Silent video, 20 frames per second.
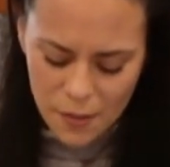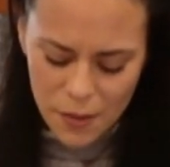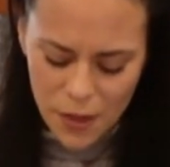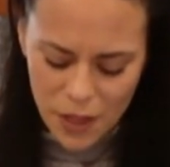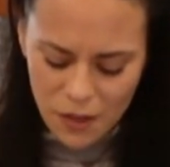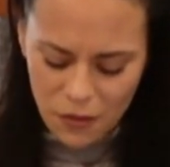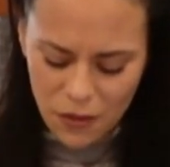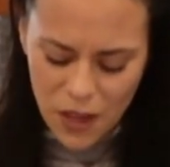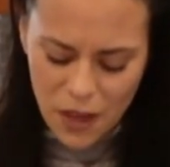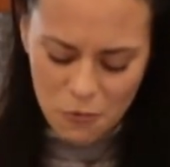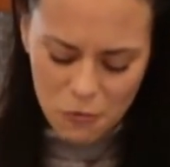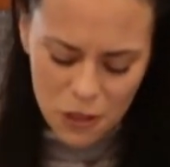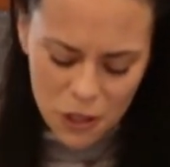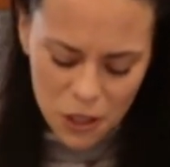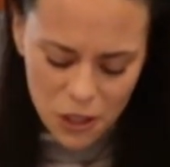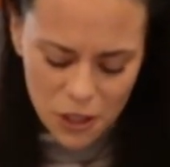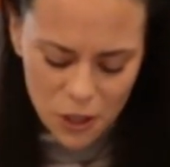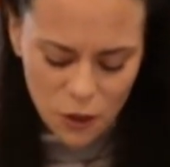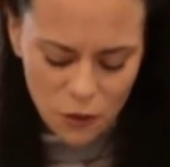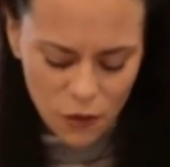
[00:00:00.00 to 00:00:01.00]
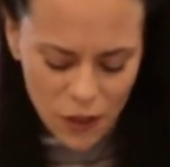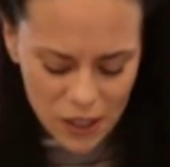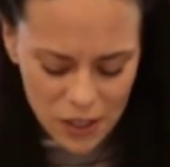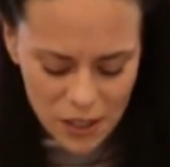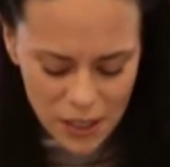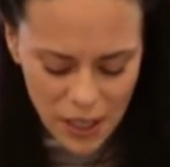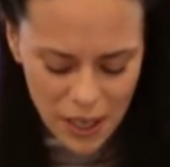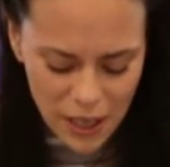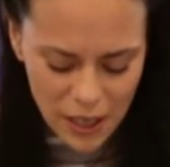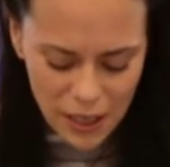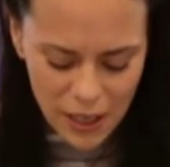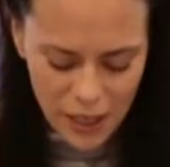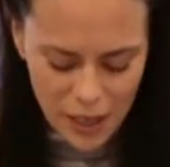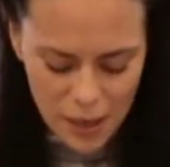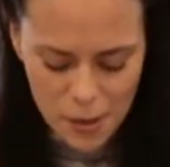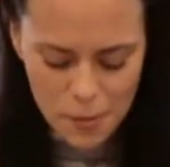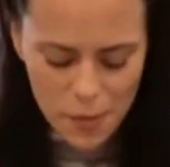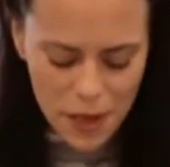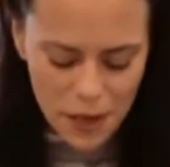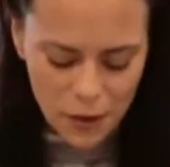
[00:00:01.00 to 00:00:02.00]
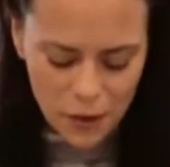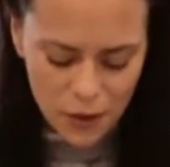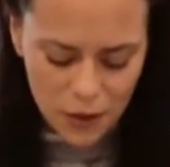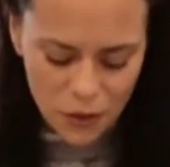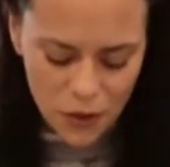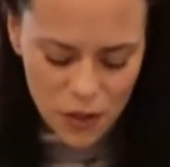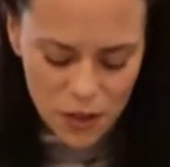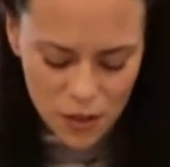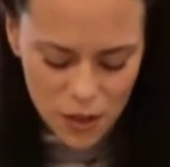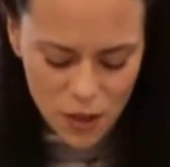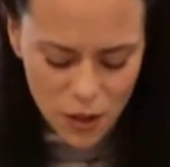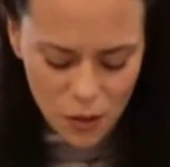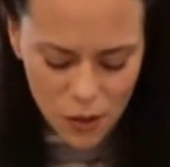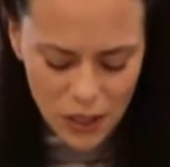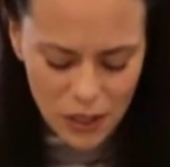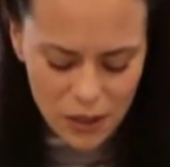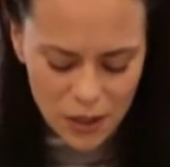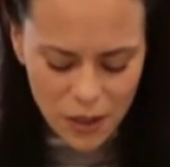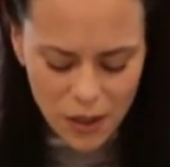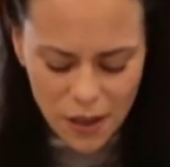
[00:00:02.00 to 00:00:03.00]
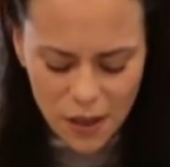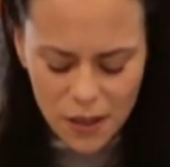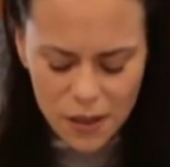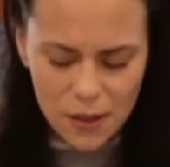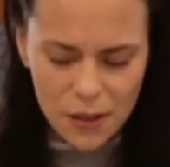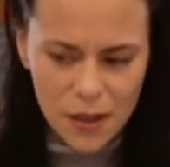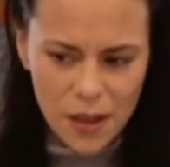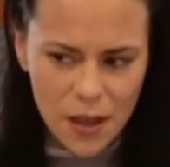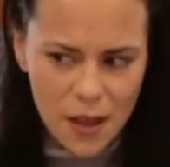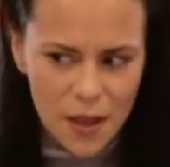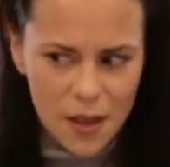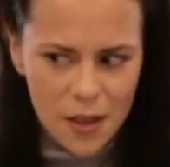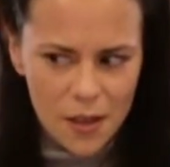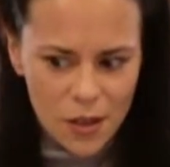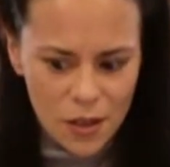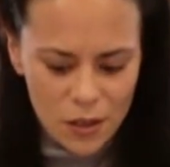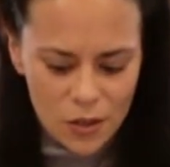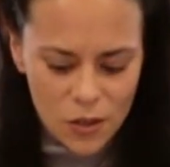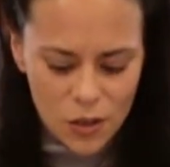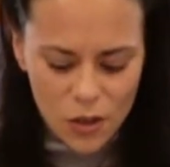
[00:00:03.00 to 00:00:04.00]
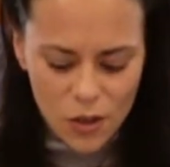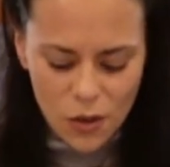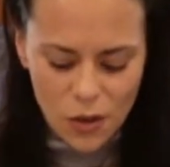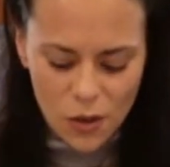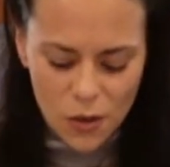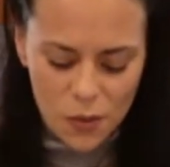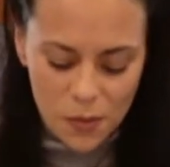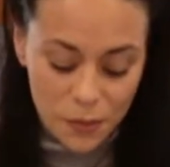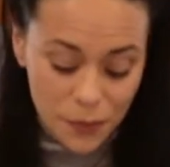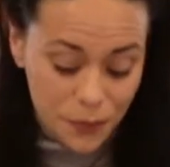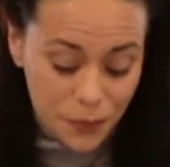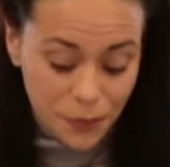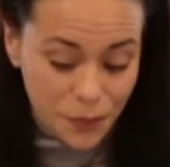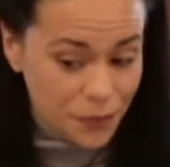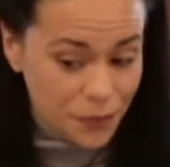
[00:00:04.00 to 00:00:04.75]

if they were just investigating him and all of his goings on. So